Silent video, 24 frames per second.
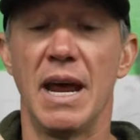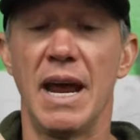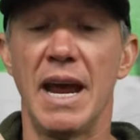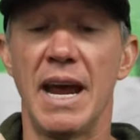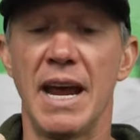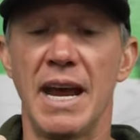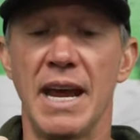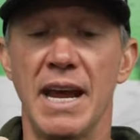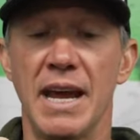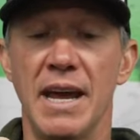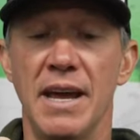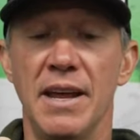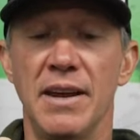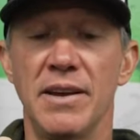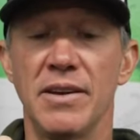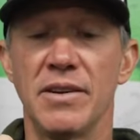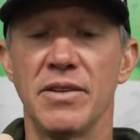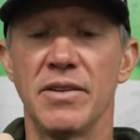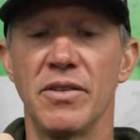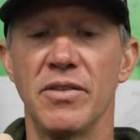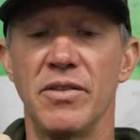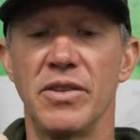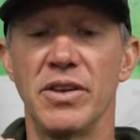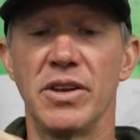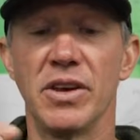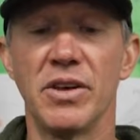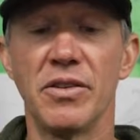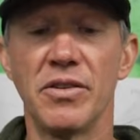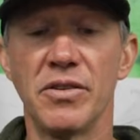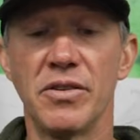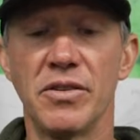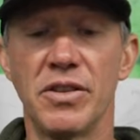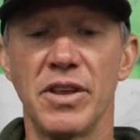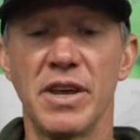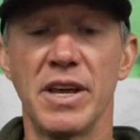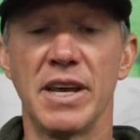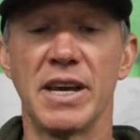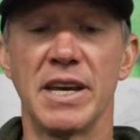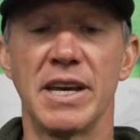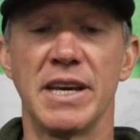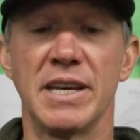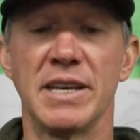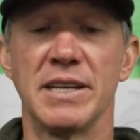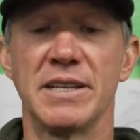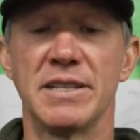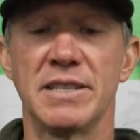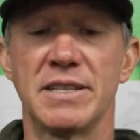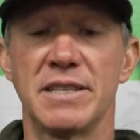And the other thing
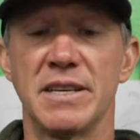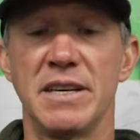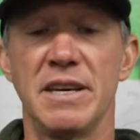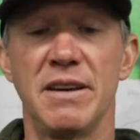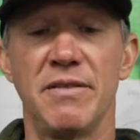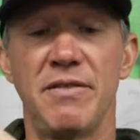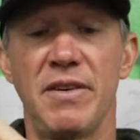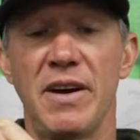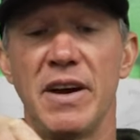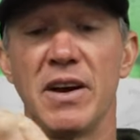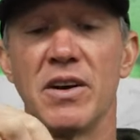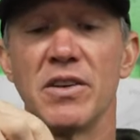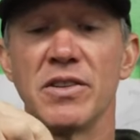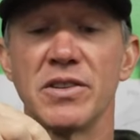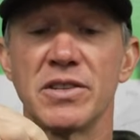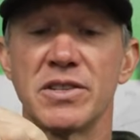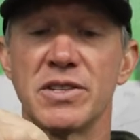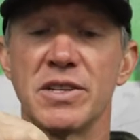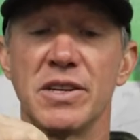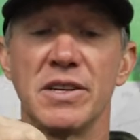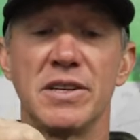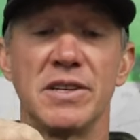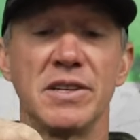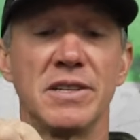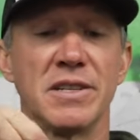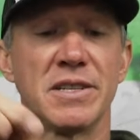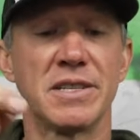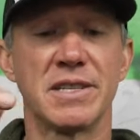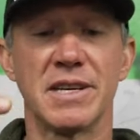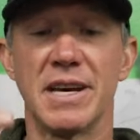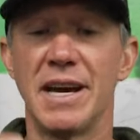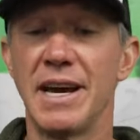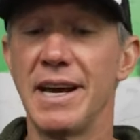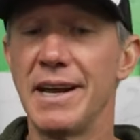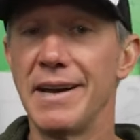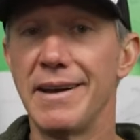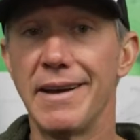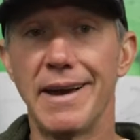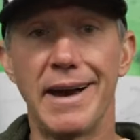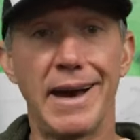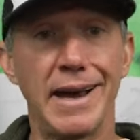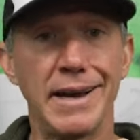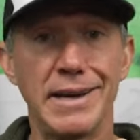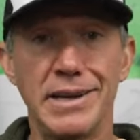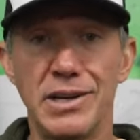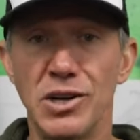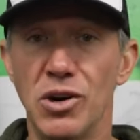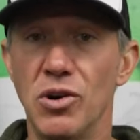is, if I all of a sudden decide
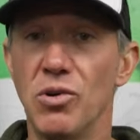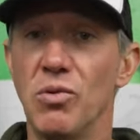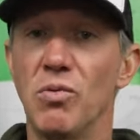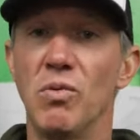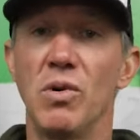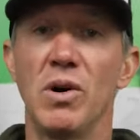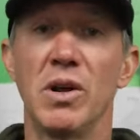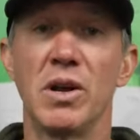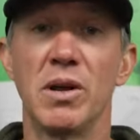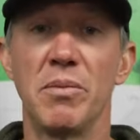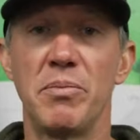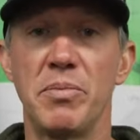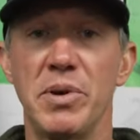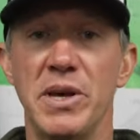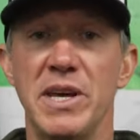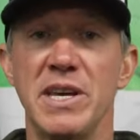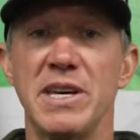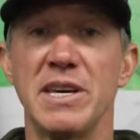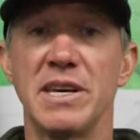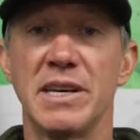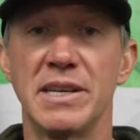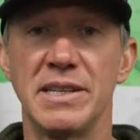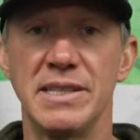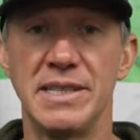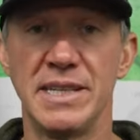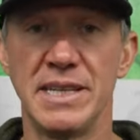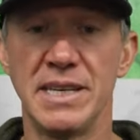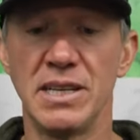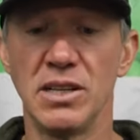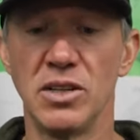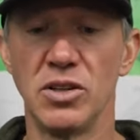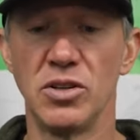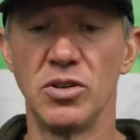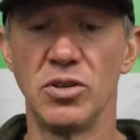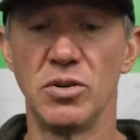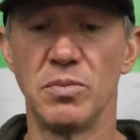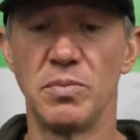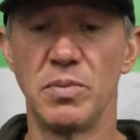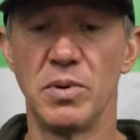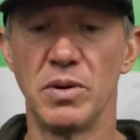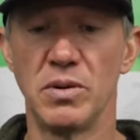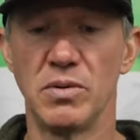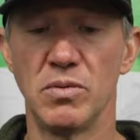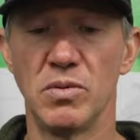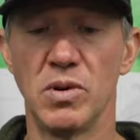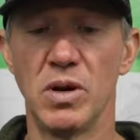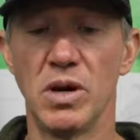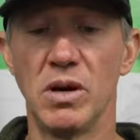I don't want a pink D-loop,
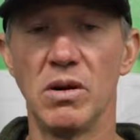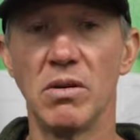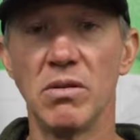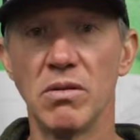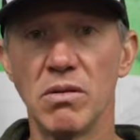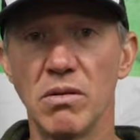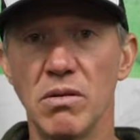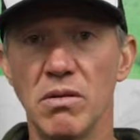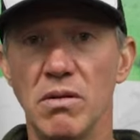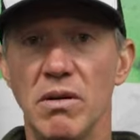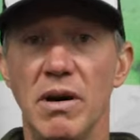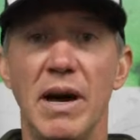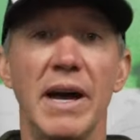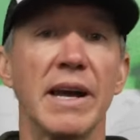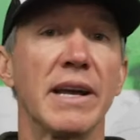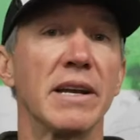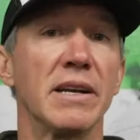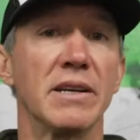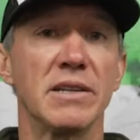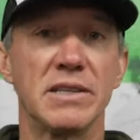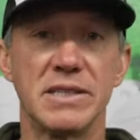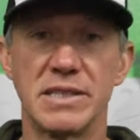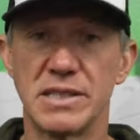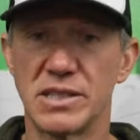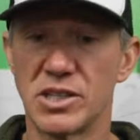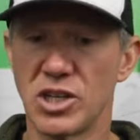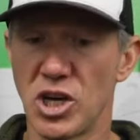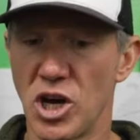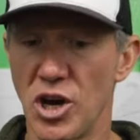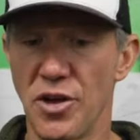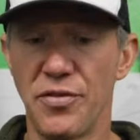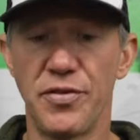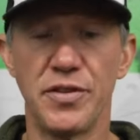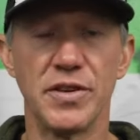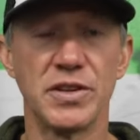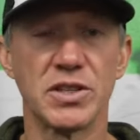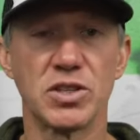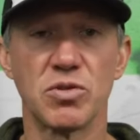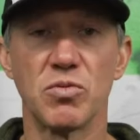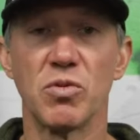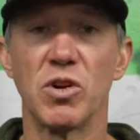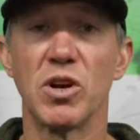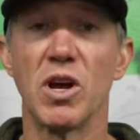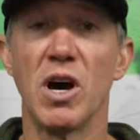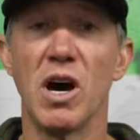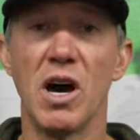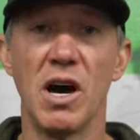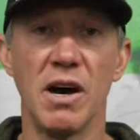well, I can cut this
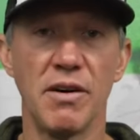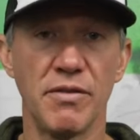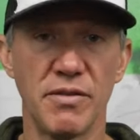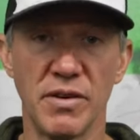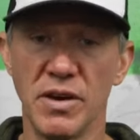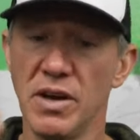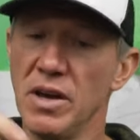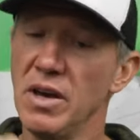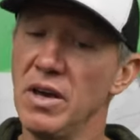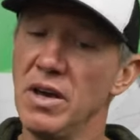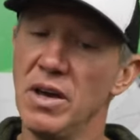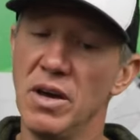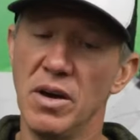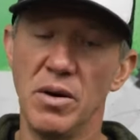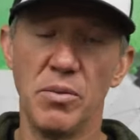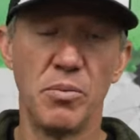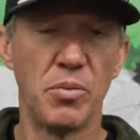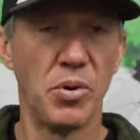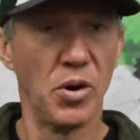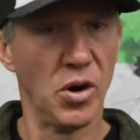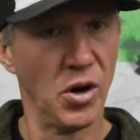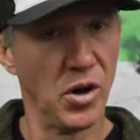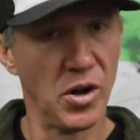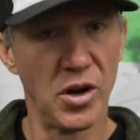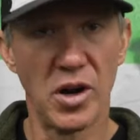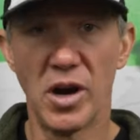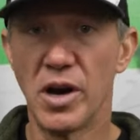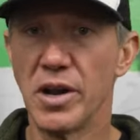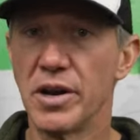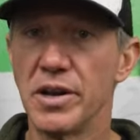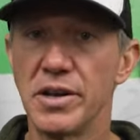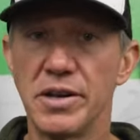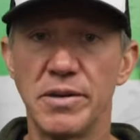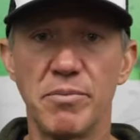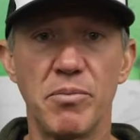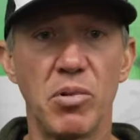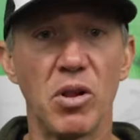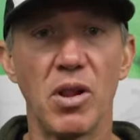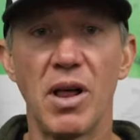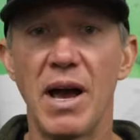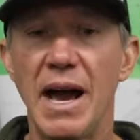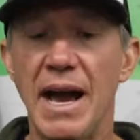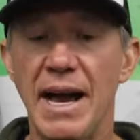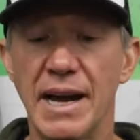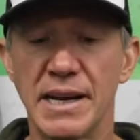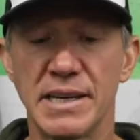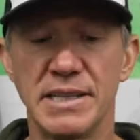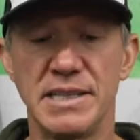one off, put on a
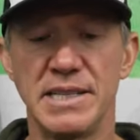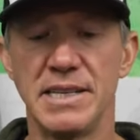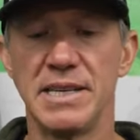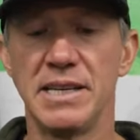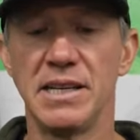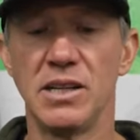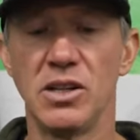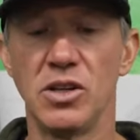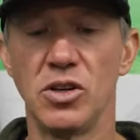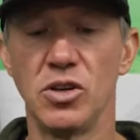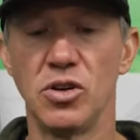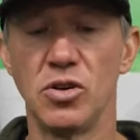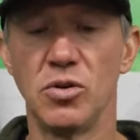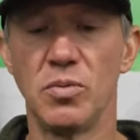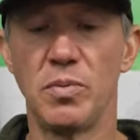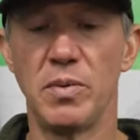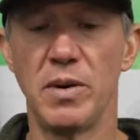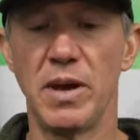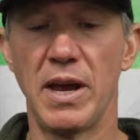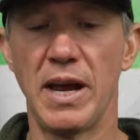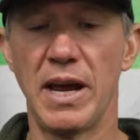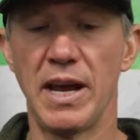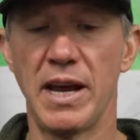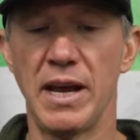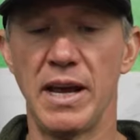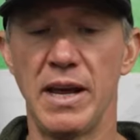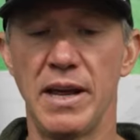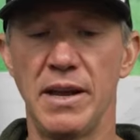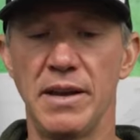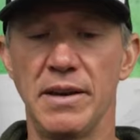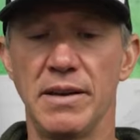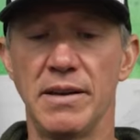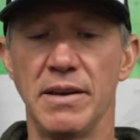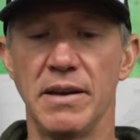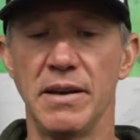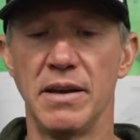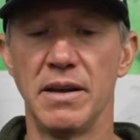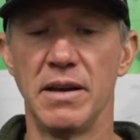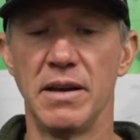black D-loop, and